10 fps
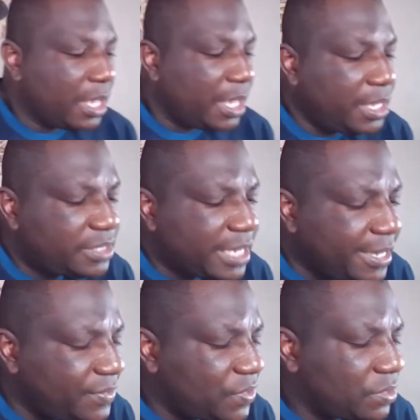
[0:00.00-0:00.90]
It
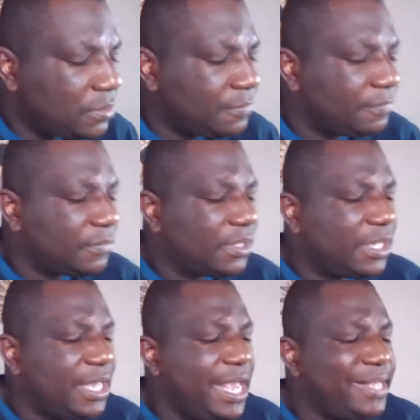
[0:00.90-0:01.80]
says,
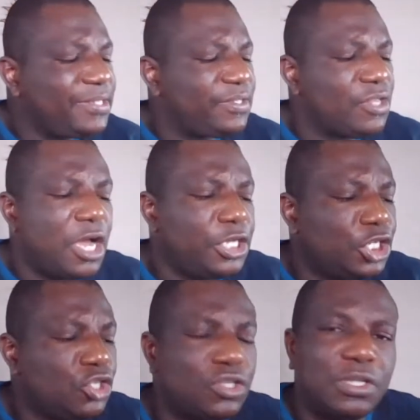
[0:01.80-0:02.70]
it's not
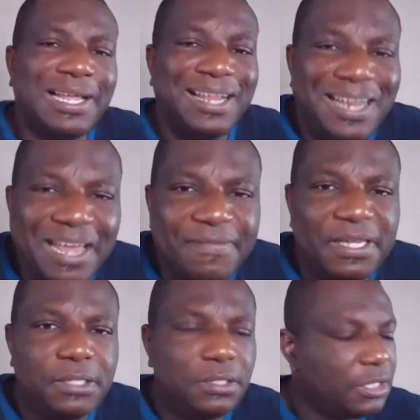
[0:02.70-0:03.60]
just
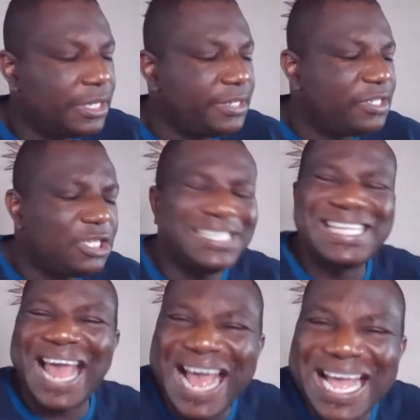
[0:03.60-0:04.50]
living, it's not just
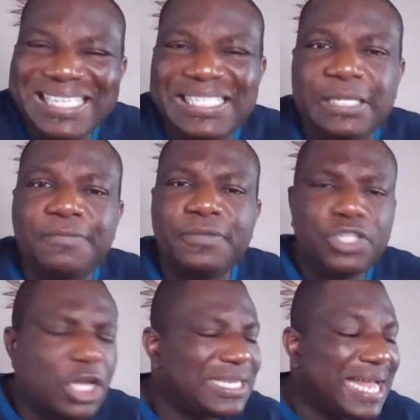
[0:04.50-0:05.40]
active,
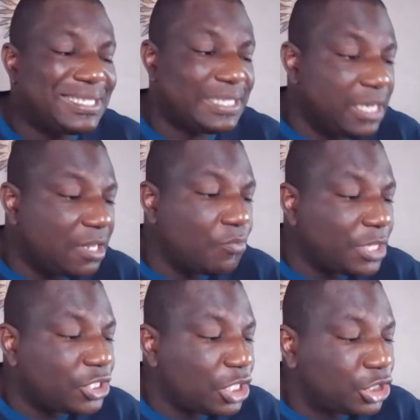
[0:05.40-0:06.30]
not that. in other
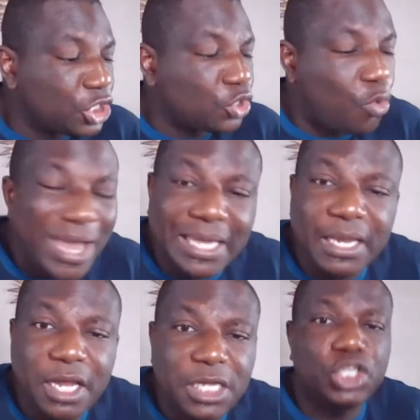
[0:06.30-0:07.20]
words, not just quick,
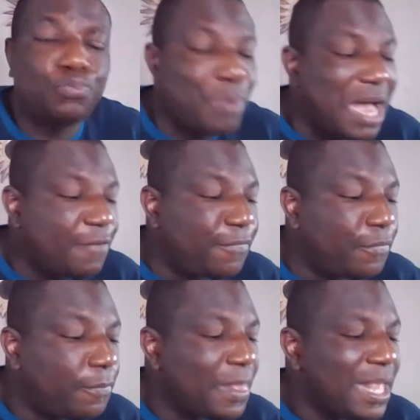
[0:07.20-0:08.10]
not just
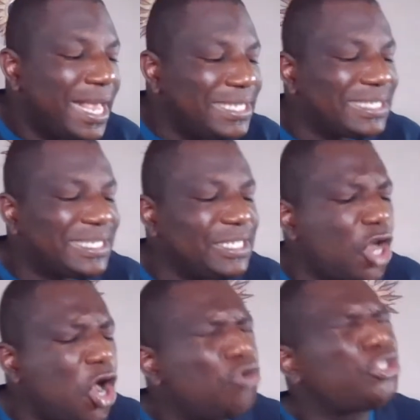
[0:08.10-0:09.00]
powerful. He it says it's
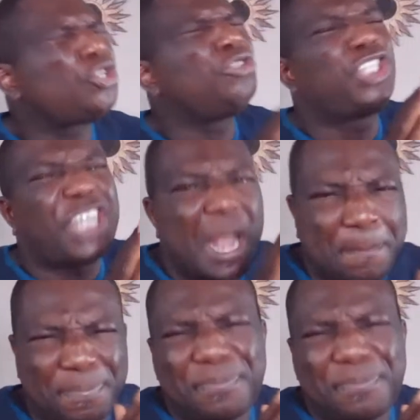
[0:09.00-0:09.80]
also sharp.